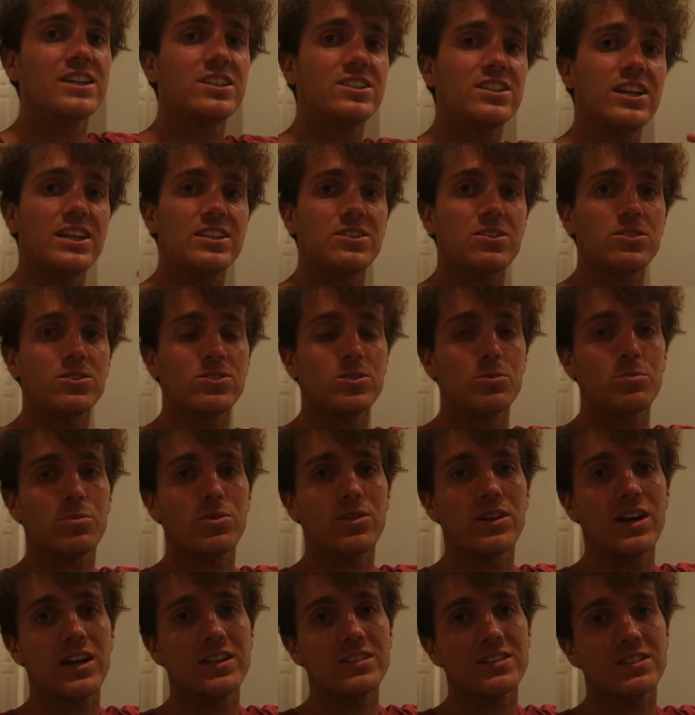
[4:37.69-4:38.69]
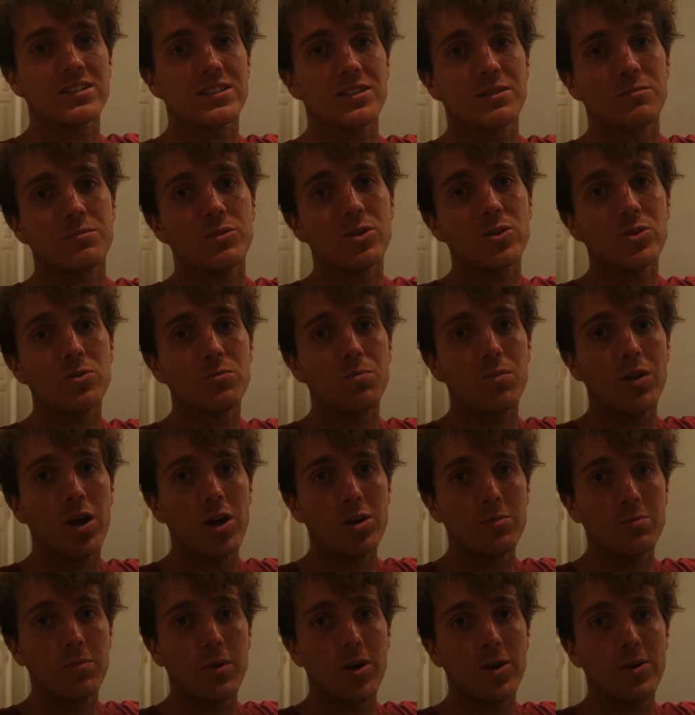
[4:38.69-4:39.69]
Jess also put out some new
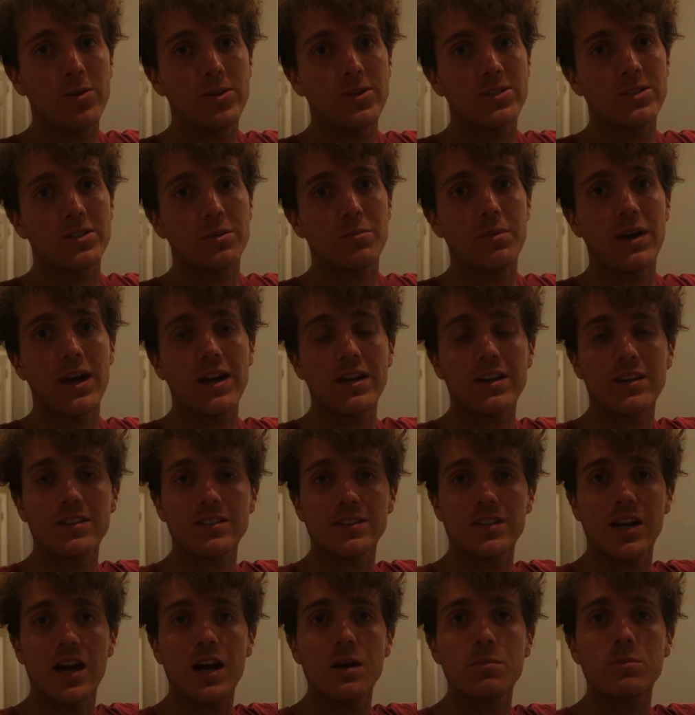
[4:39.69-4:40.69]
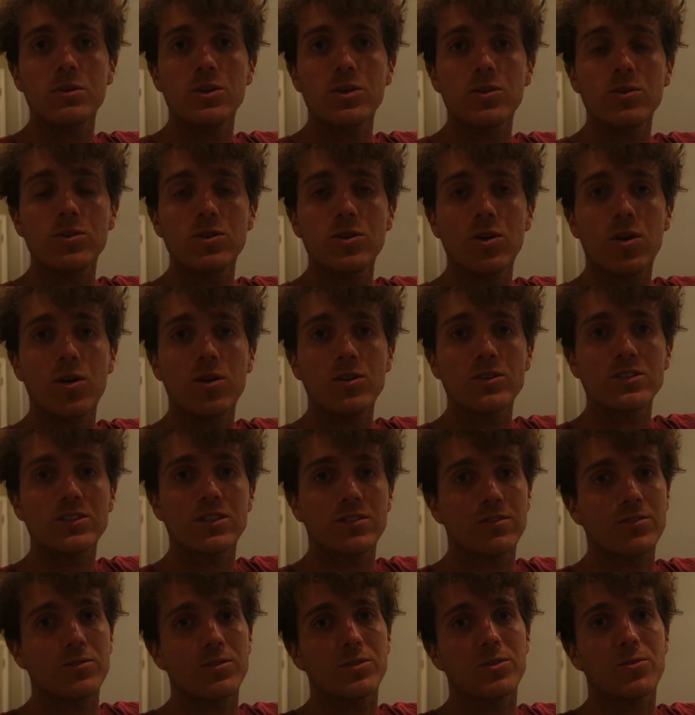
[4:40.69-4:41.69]
blog posts about our time in New York, so
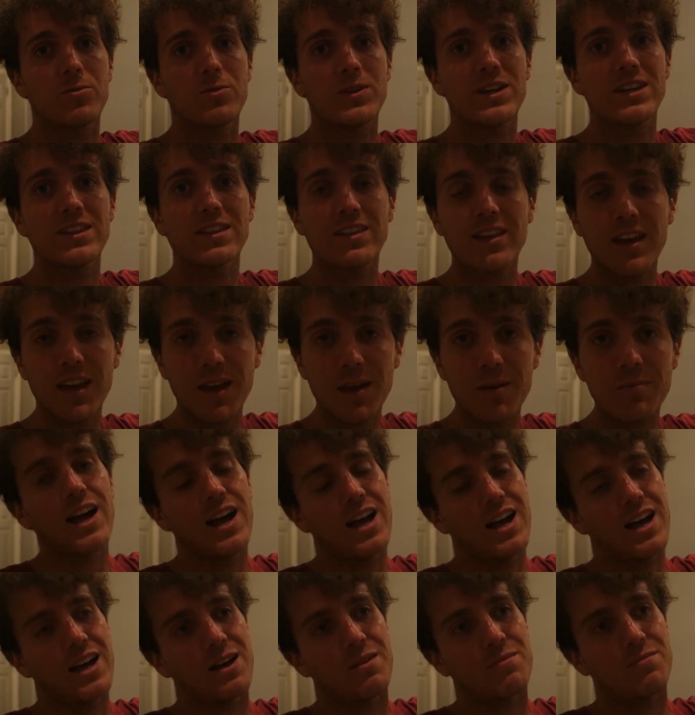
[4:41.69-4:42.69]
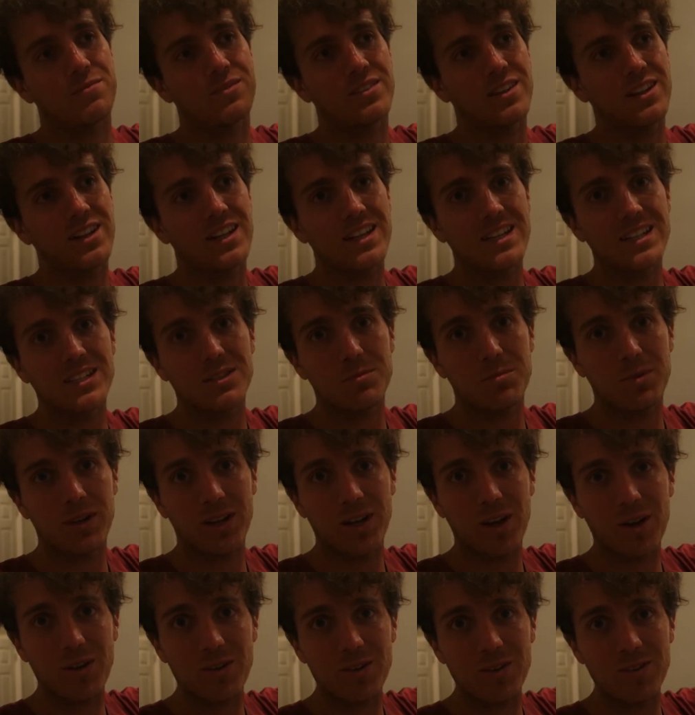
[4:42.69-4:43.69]
if you want to read them, um, links
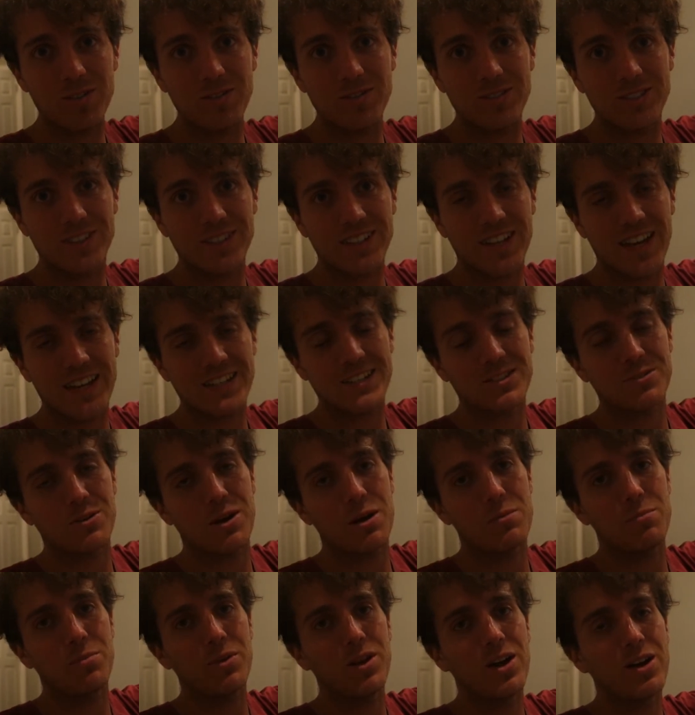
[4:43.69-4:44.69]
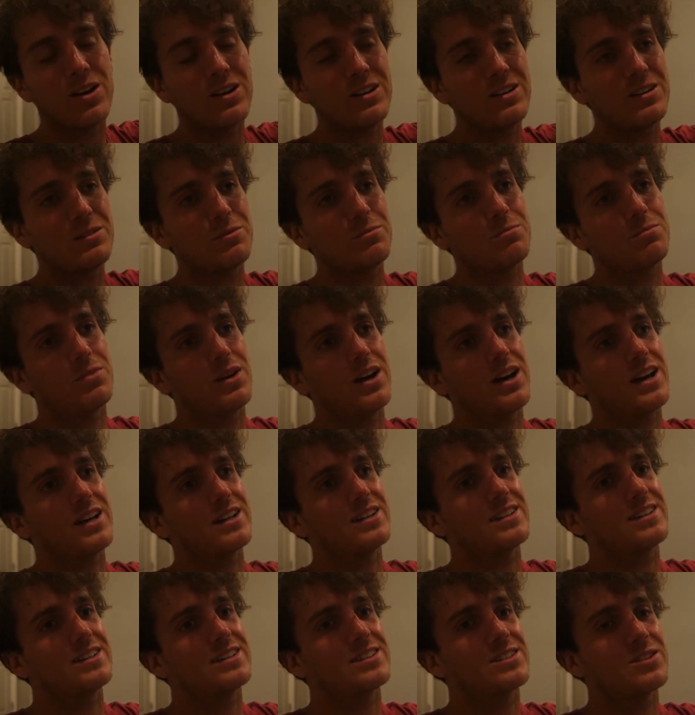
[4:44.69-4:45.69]
below to head to our blog, but
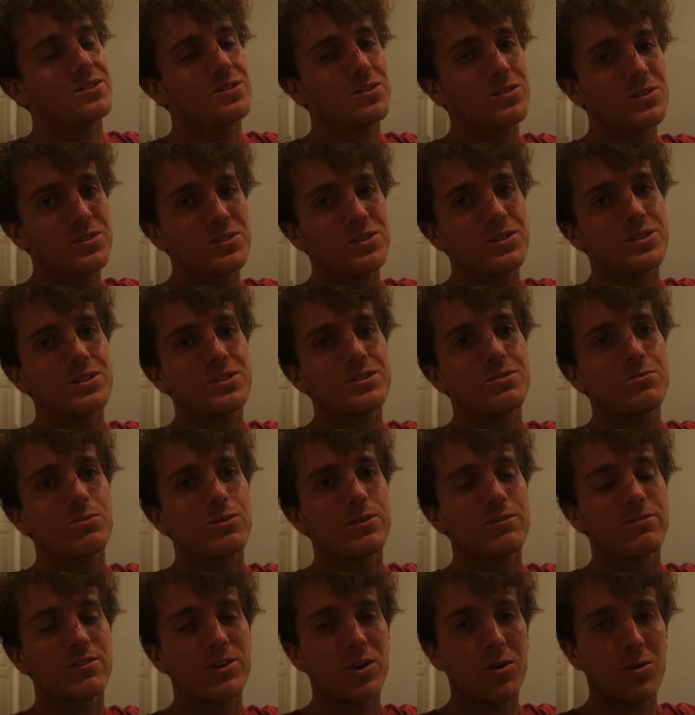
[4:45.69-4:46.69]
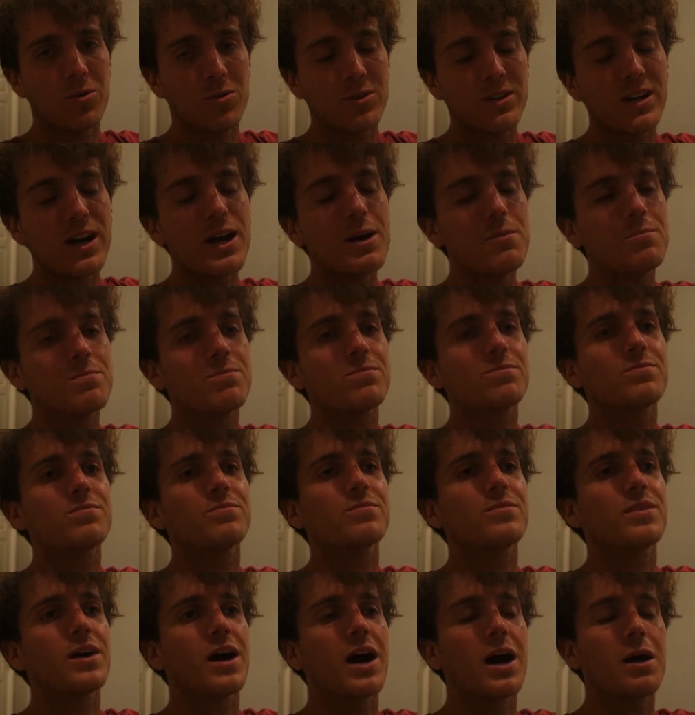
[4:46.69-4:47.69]
it's all good, we've caught up,
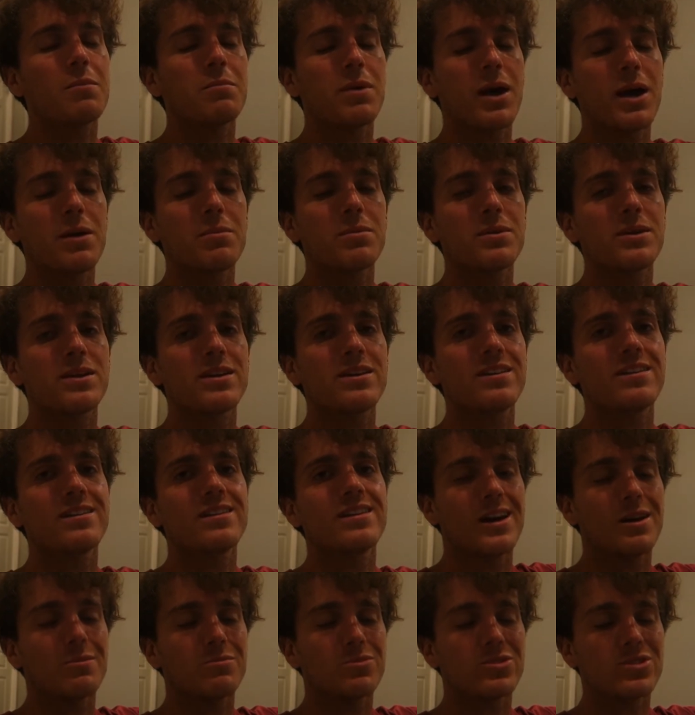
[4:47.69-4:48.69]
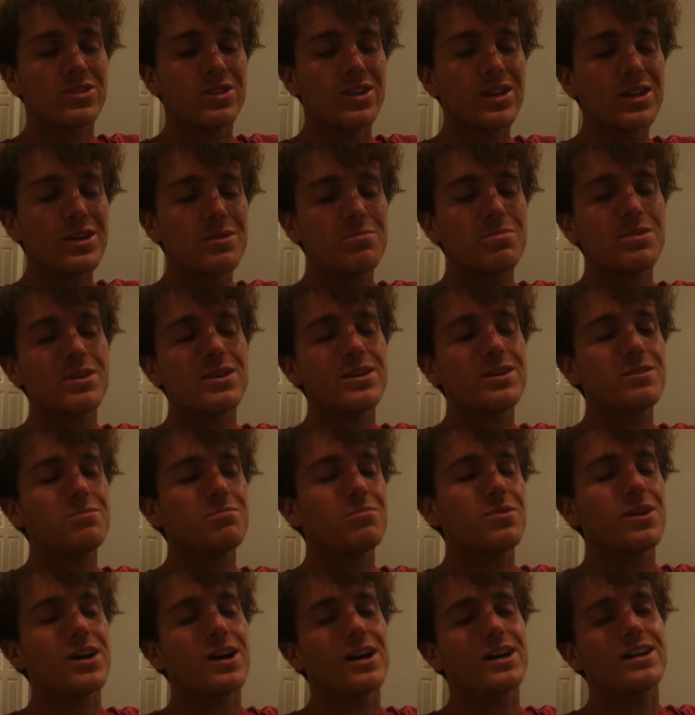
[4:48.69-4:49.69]
I'm happy, I'm sleepy,
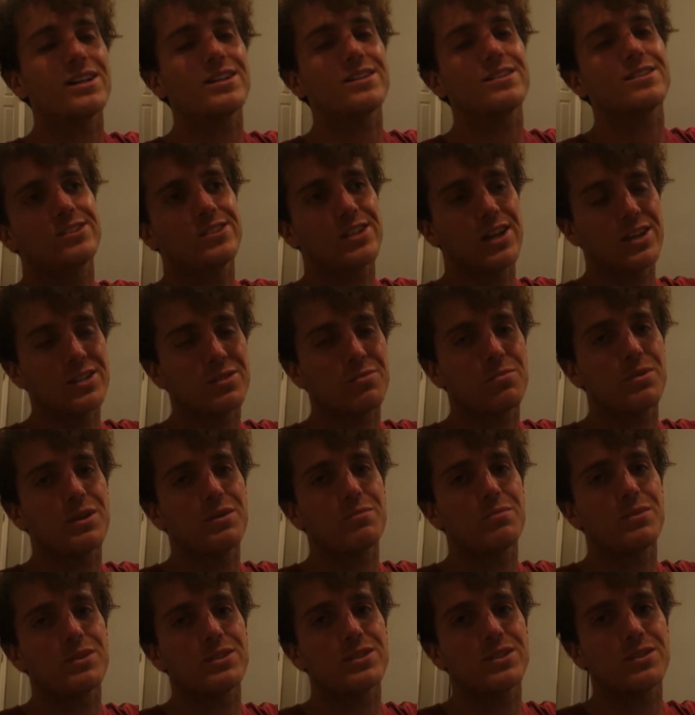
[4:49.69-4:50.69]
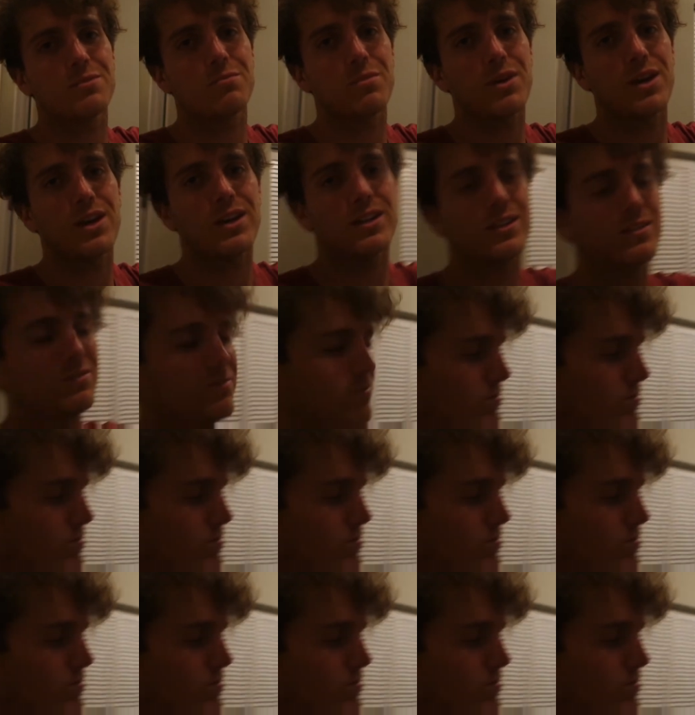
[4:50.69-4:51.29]
but Jess beat me to the bed.